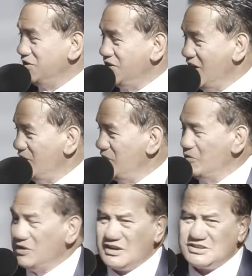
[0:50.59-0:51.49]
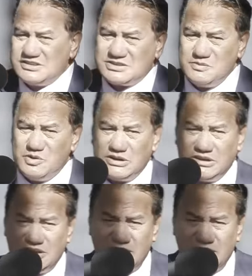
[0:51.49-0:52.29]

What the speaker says: to have you with us this morning.